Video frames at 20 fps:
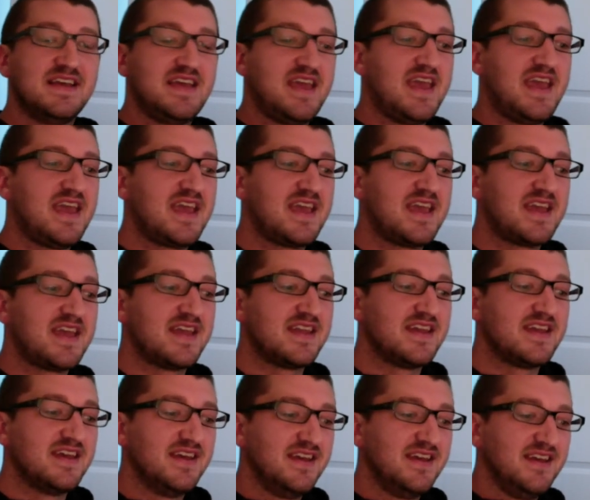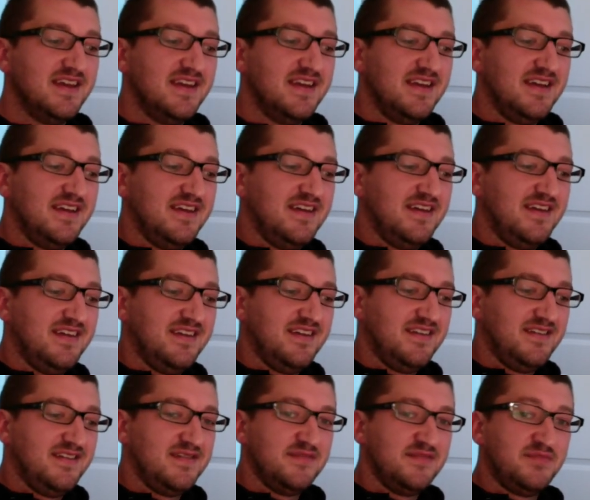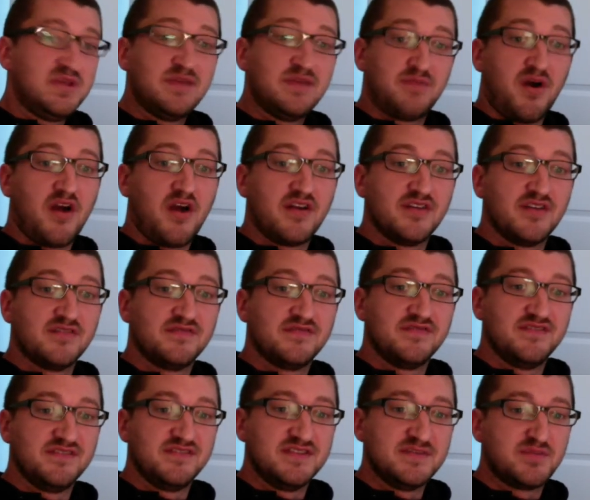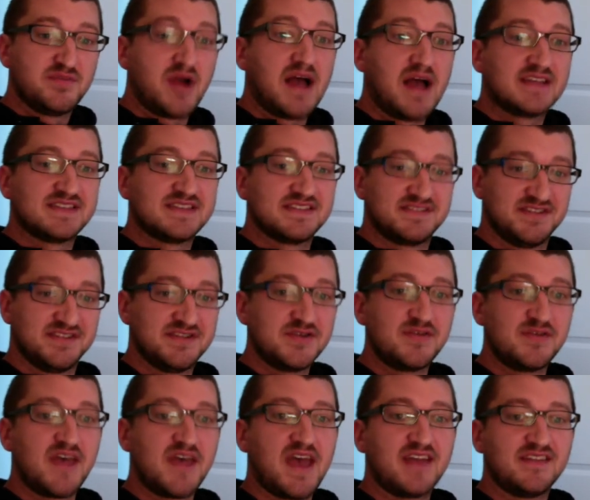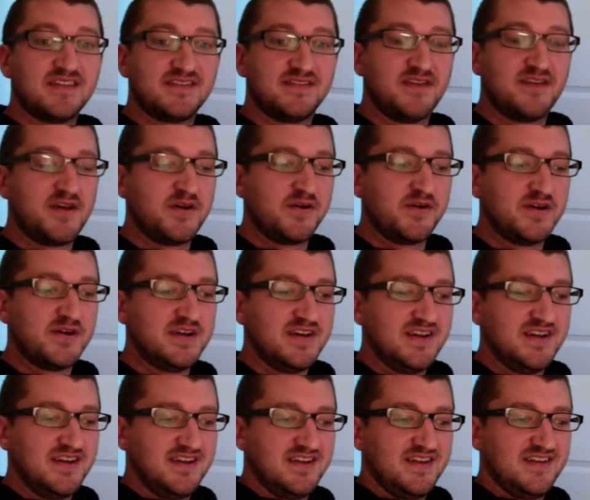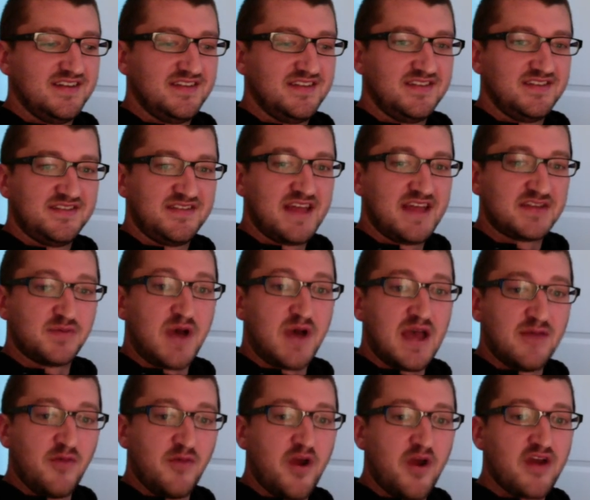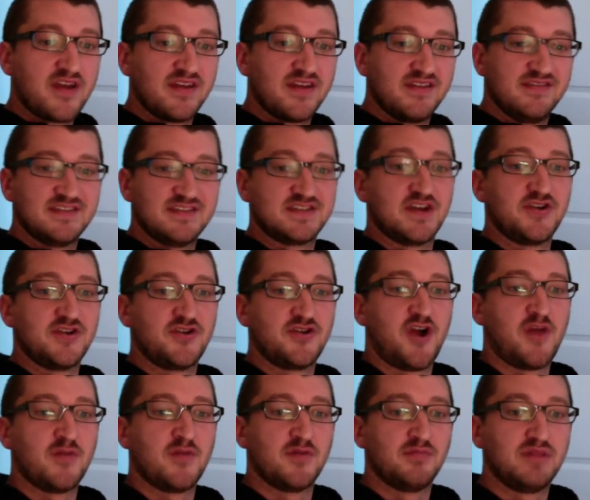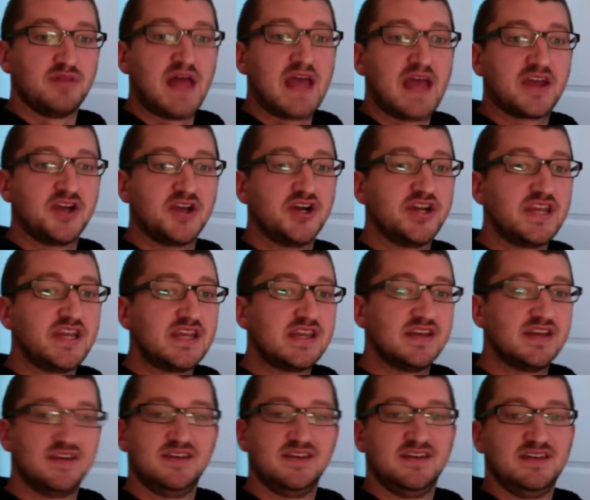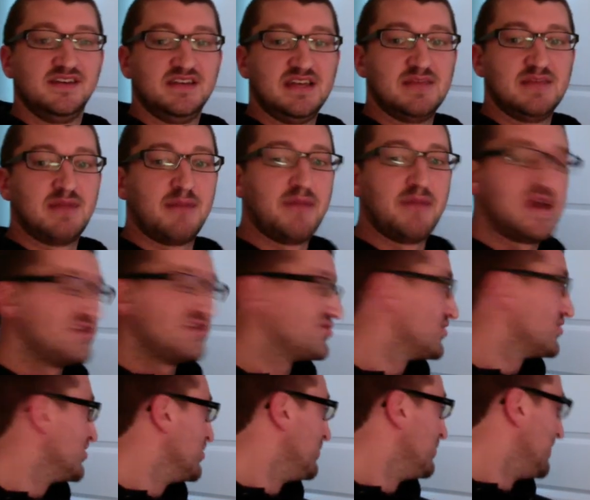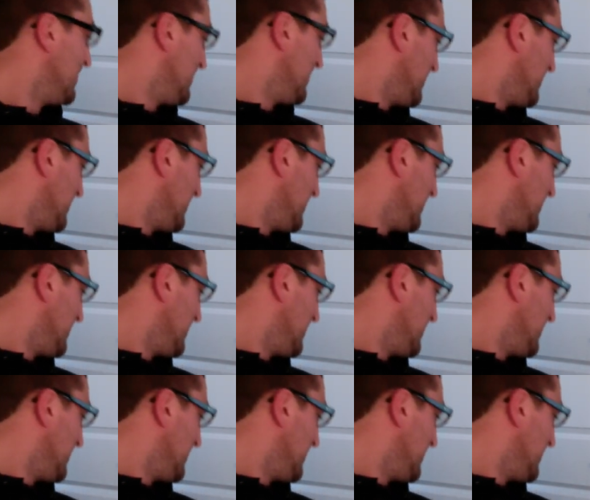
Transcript: and be a part of the process to do that. So that's why I'm wearing this Under Armour black hoodie in my bedroom